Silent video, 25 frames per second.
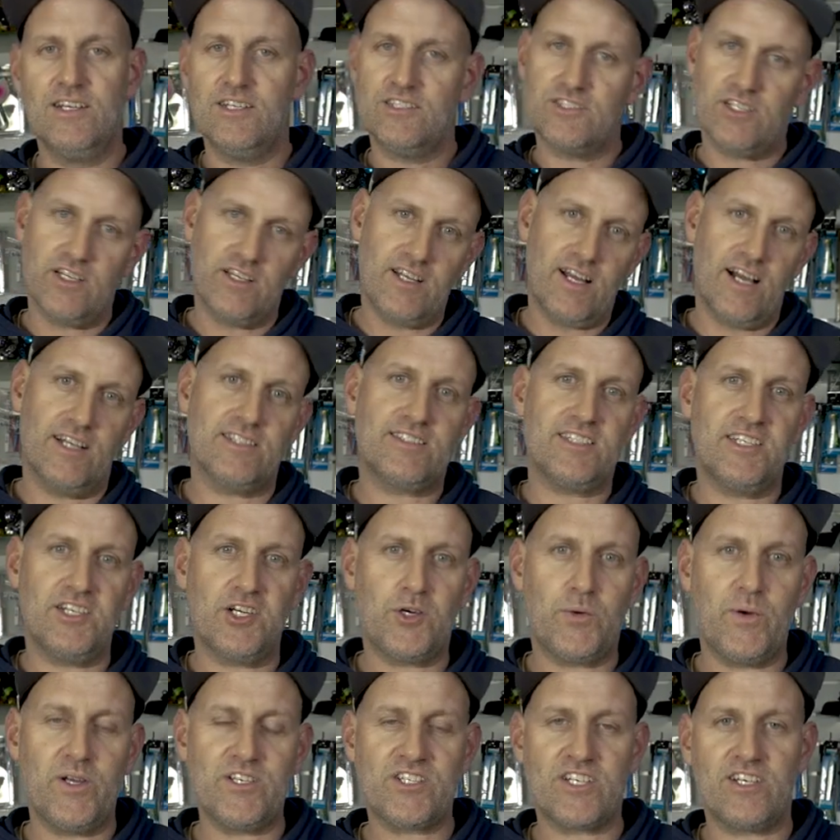So the answer to
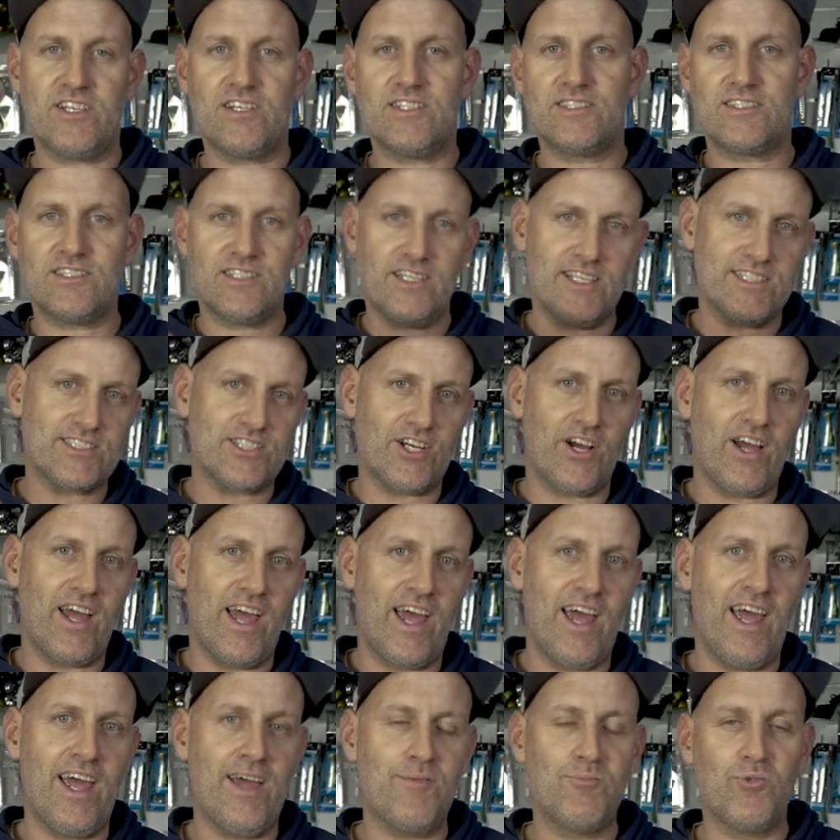your question is yes, I
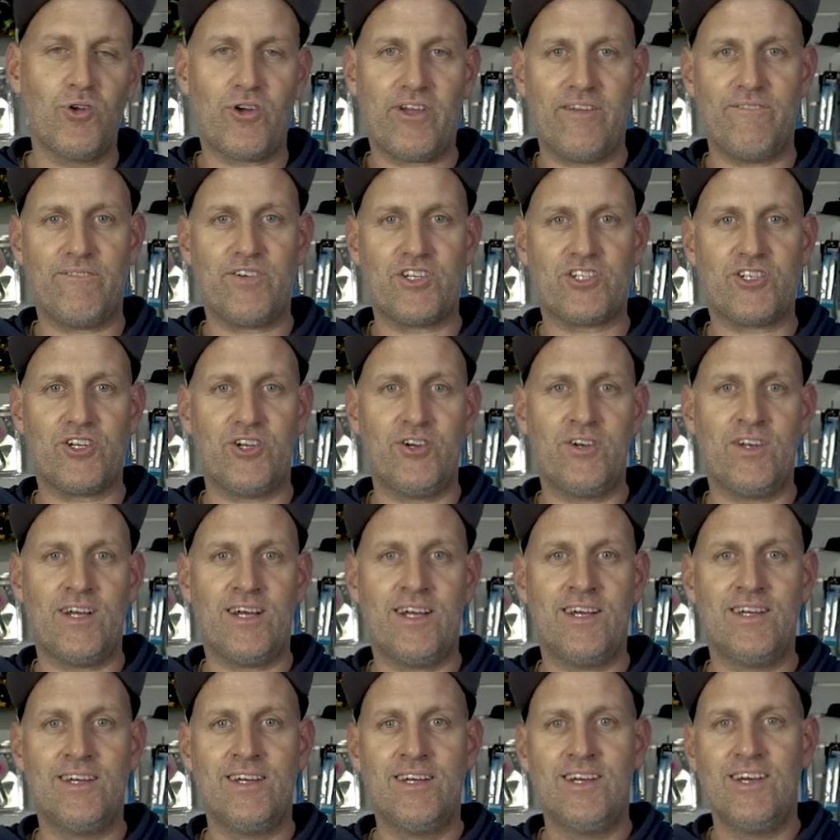am looking for
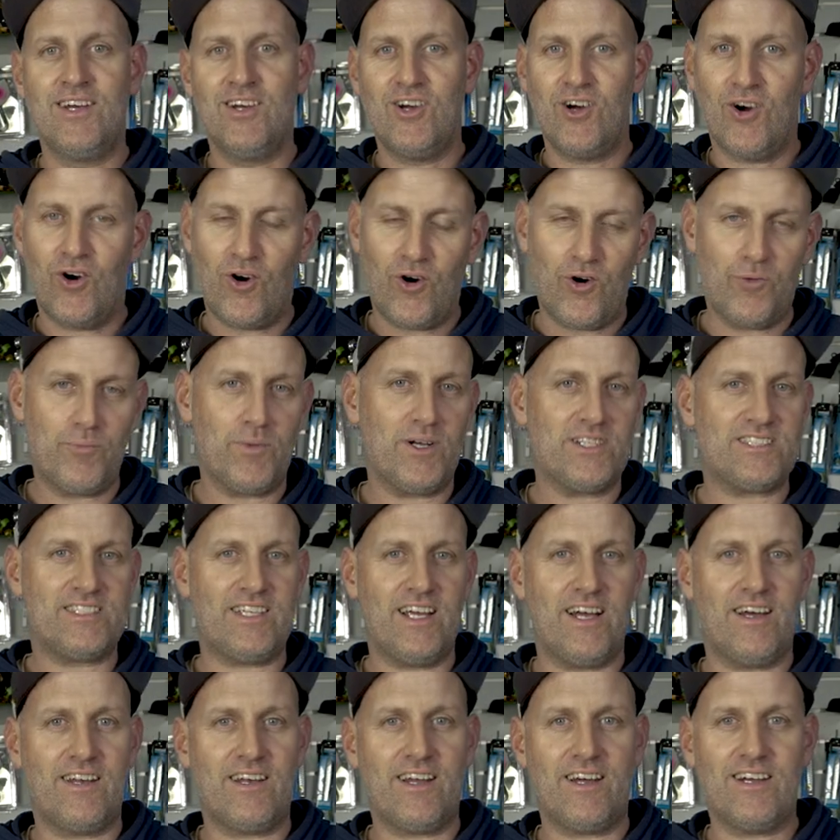tuna on my
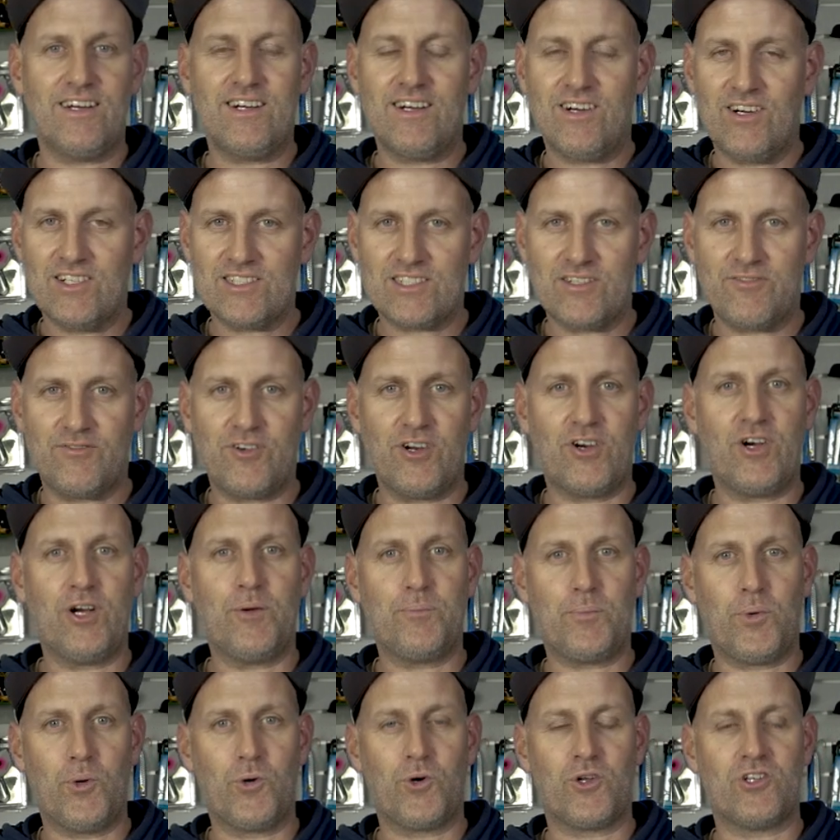sounder. It's a very
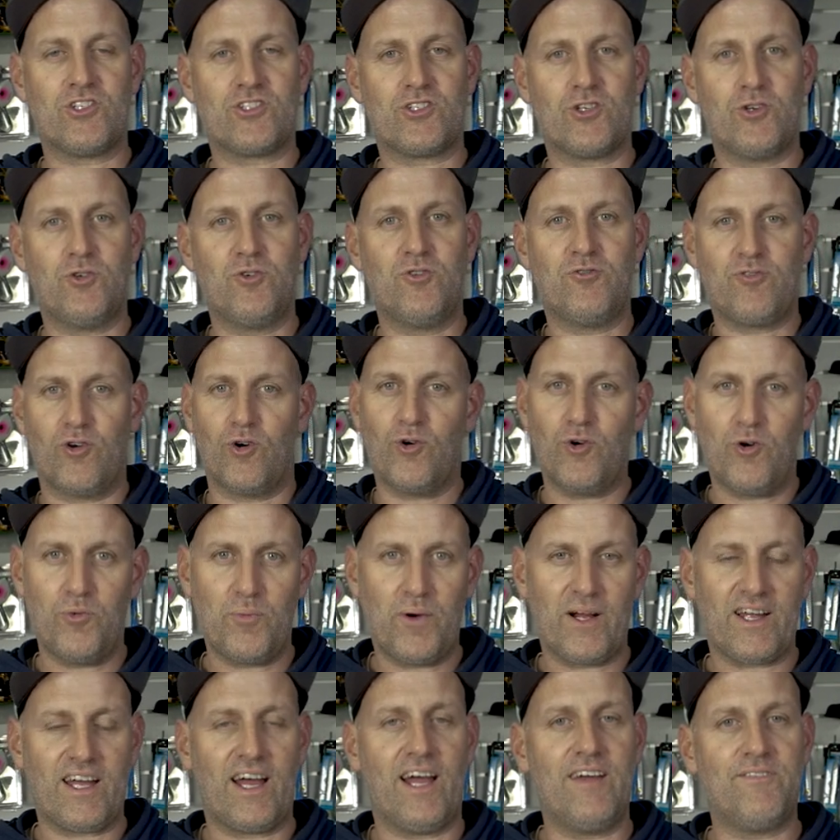important tool for all
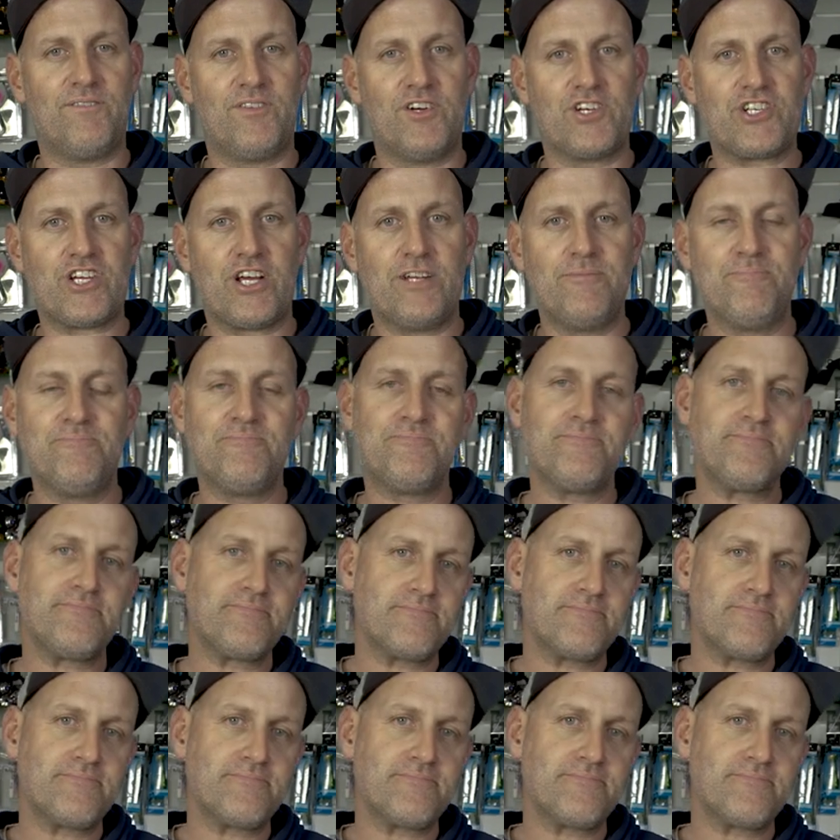my game fishing.